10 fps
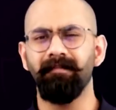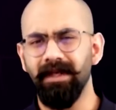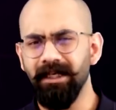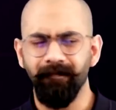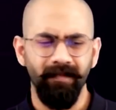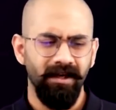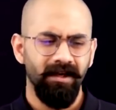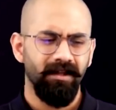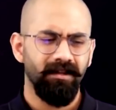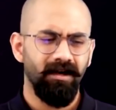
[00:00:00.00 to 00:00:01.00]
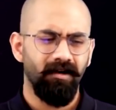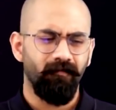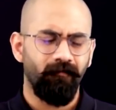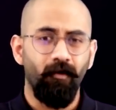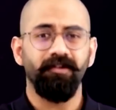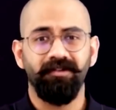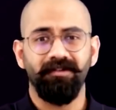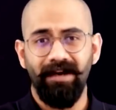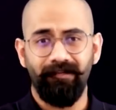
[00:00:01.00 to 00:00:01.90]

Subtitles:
be the force